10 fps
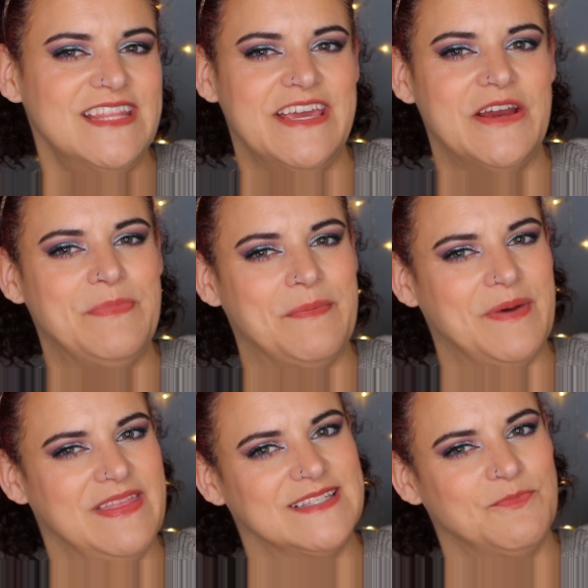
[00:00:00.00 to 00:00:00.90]
in there, but
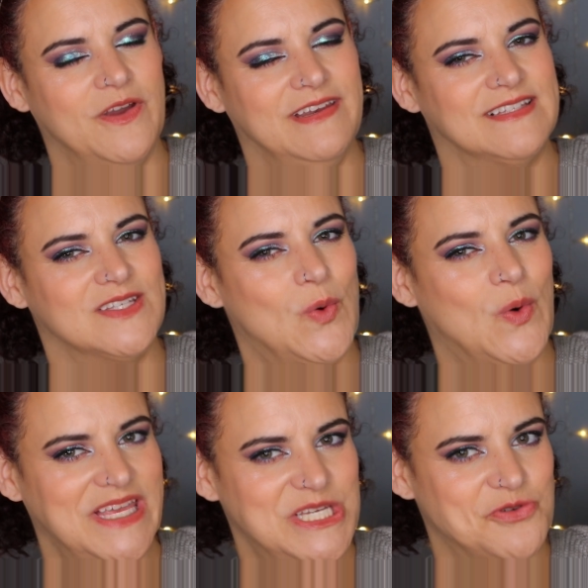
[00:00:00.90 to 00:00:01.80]
by this point it's
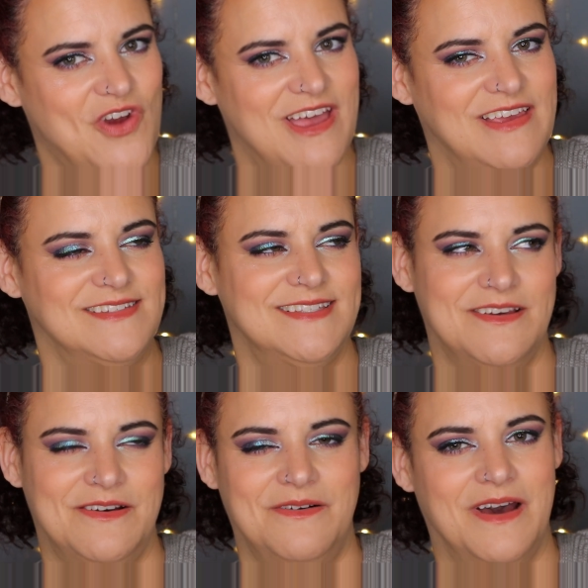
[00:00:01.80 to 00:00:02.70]
quite dry,
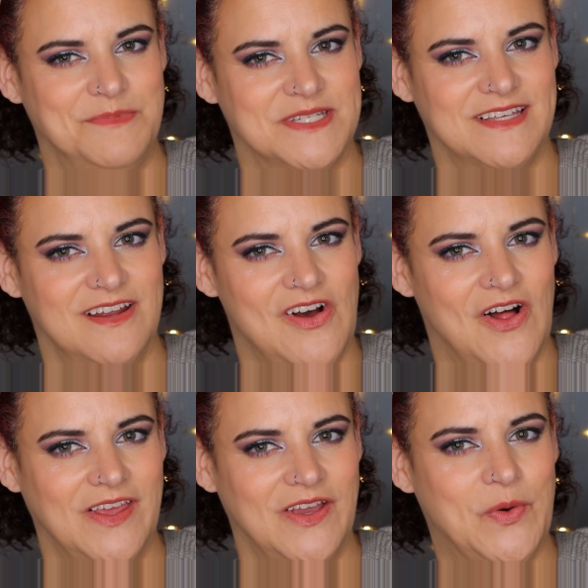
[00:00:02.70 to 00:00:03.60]
so I'm just gonna
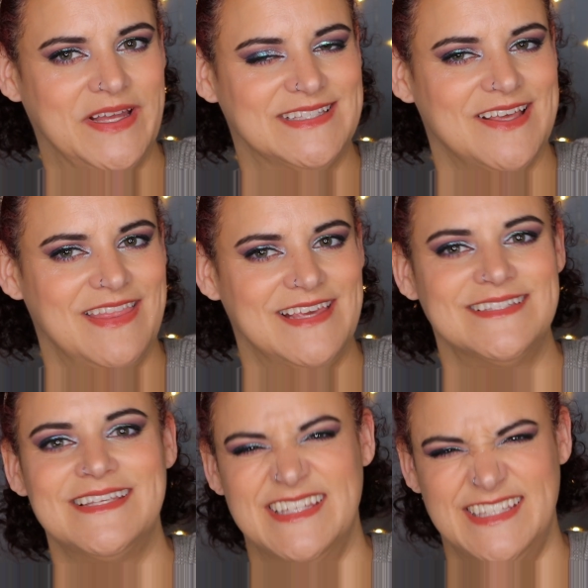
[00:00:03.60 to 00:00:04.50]
call it quits on
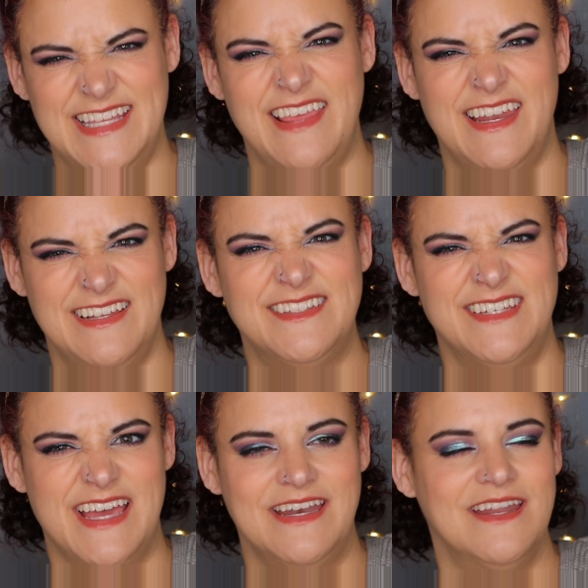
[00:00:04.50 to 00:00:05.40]
this and say that it's
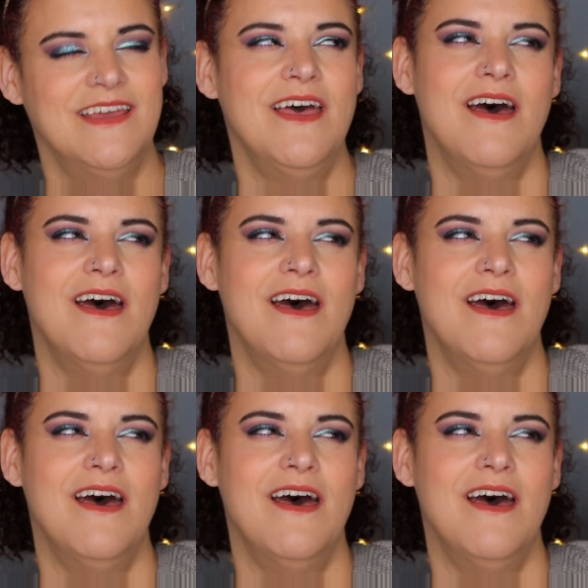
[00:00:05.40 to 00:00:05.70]
done.